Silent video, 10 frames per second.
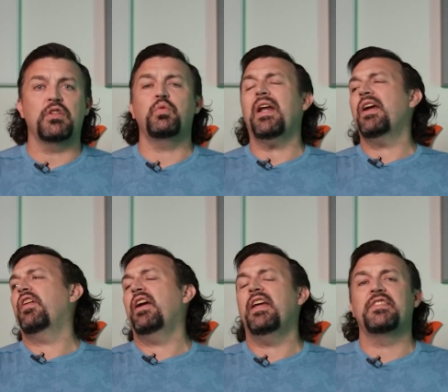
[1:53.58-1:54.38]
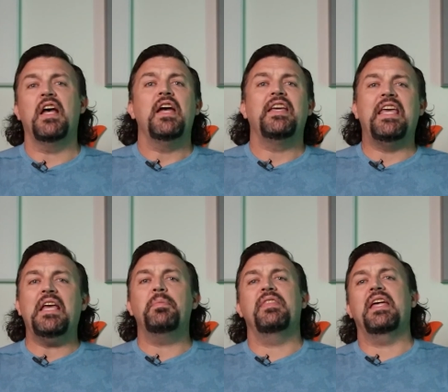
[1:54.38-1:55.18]
whatever it is. Keep
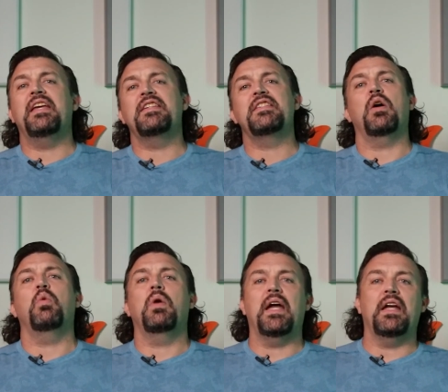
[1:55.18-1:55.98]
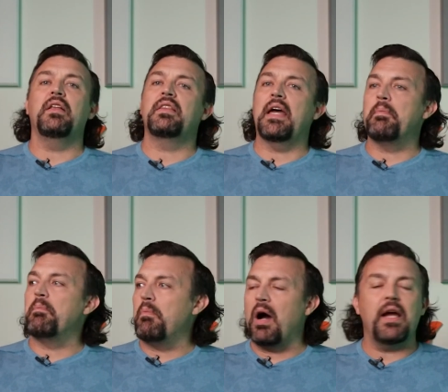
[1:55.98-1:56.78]
things away that
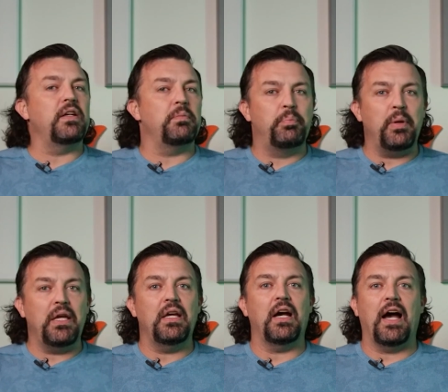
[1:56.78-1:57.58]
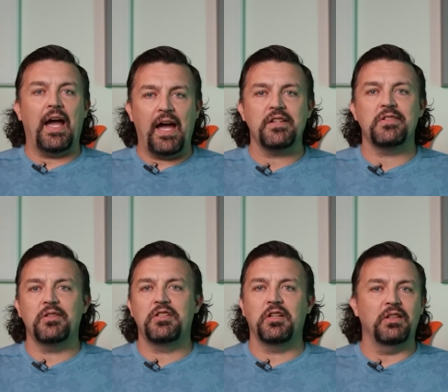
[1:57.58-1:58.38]
might be a hazard
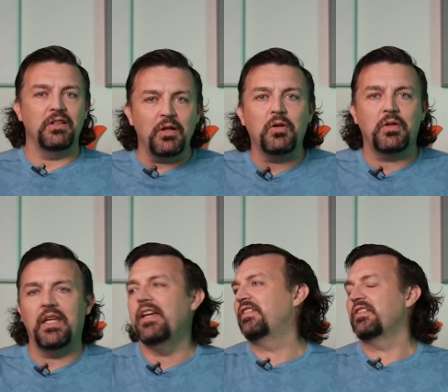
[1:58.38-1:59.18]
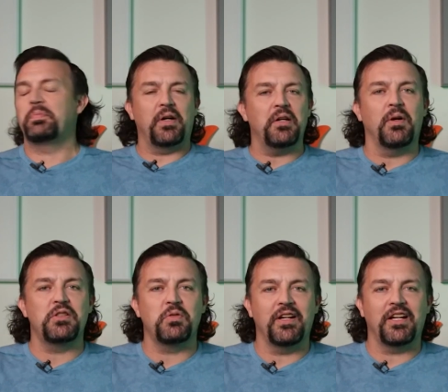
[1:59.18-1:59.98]
to little kids is pretty much
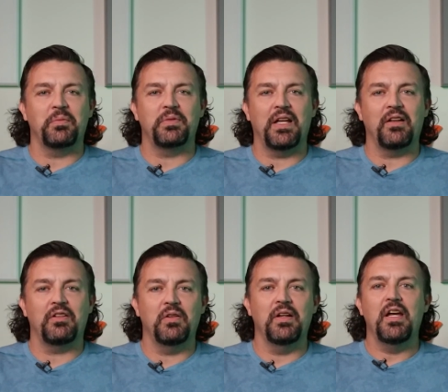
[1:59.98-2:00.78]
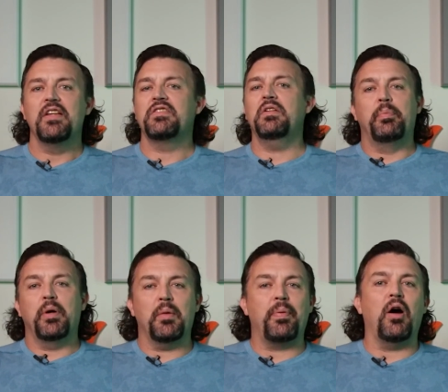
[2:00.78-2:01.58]
what it comes down to it. So put
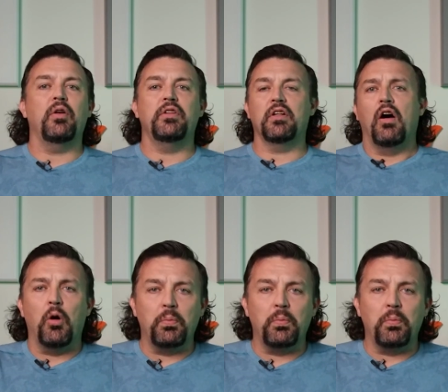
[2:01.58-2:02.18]
up all your home